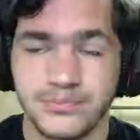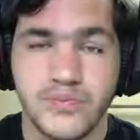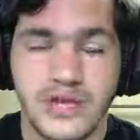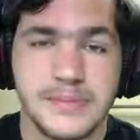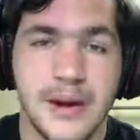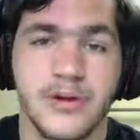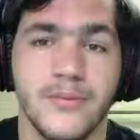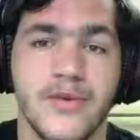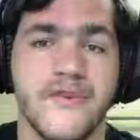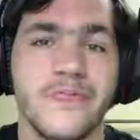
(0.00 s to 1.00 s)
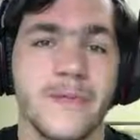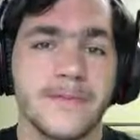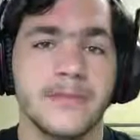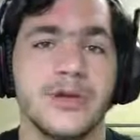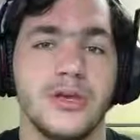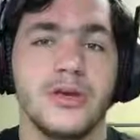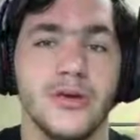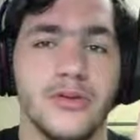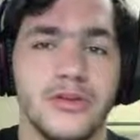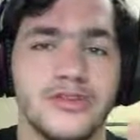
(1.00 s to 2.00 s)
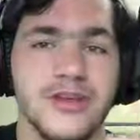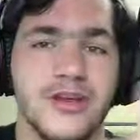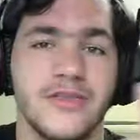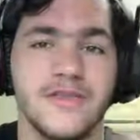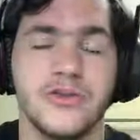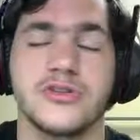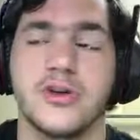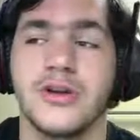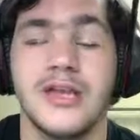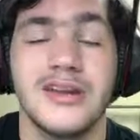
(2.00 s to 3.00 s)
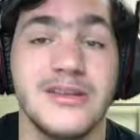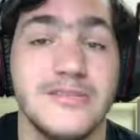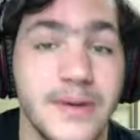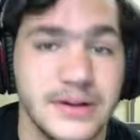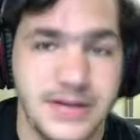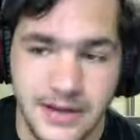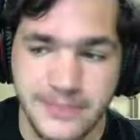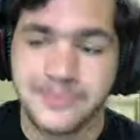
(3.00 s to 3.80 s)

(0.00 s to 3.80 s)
base power move, but you can only use it on the first turn, and it is bug type.